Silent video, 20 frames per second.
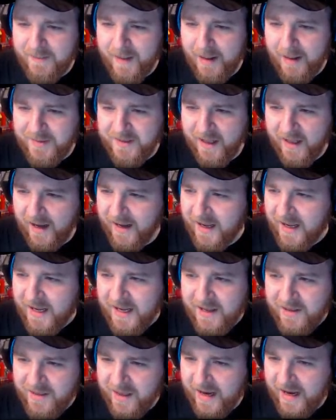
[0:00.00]
maps like
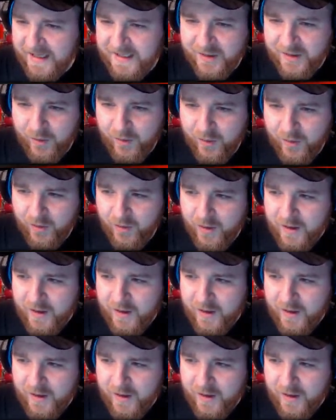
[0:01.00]
this, or